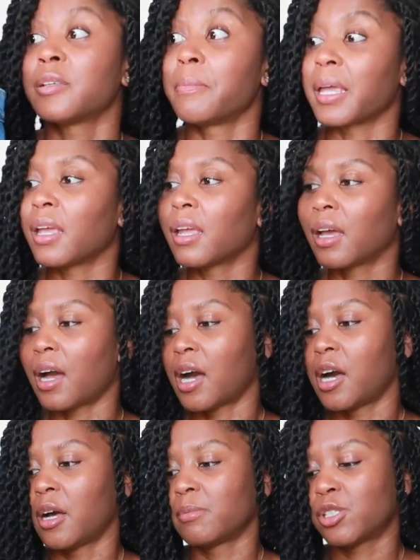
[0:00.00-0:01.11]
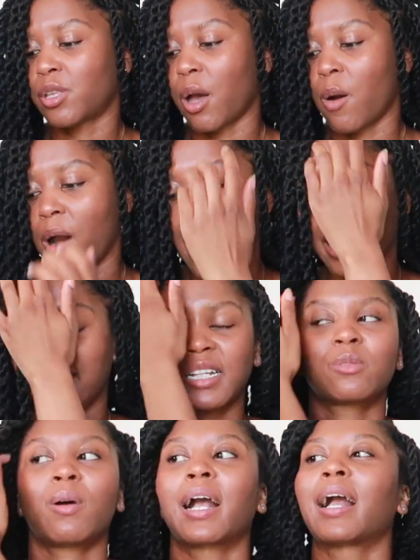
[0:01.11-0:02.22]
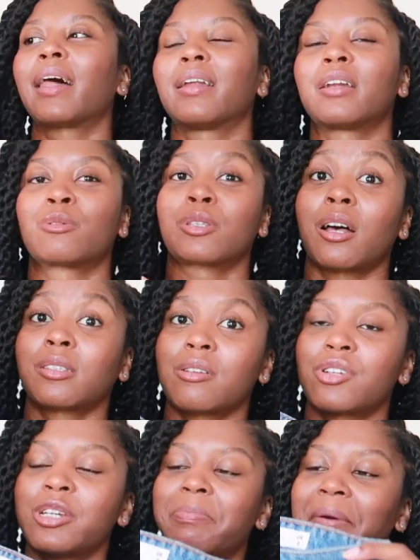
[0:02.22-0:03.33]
to me, so that's why I got it, and it was also cheap.